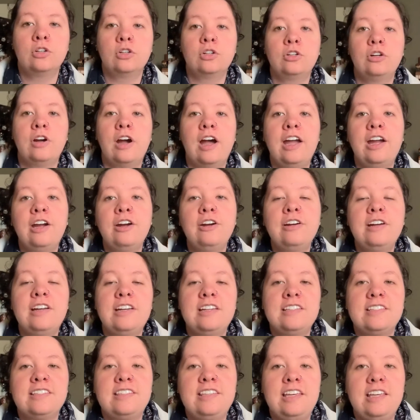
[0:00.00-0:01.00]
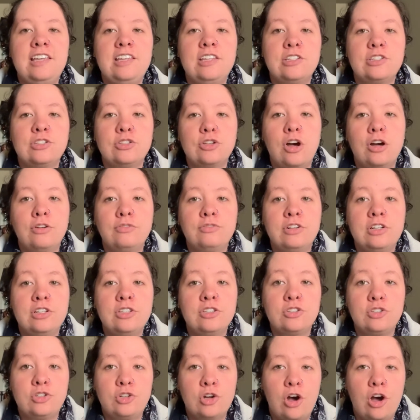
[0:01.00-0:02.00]
Crier is the
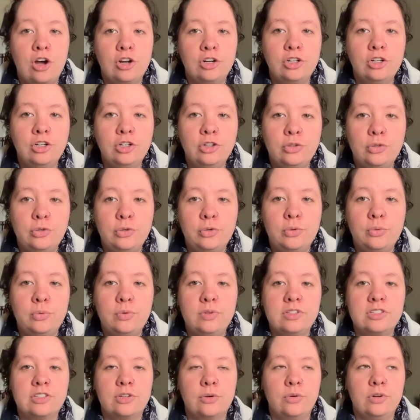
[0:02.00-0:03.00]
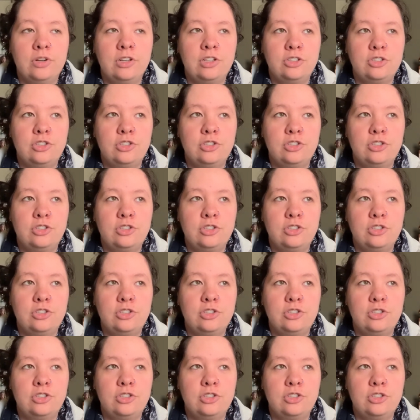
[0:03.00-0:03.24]
sovereign's daughter who is going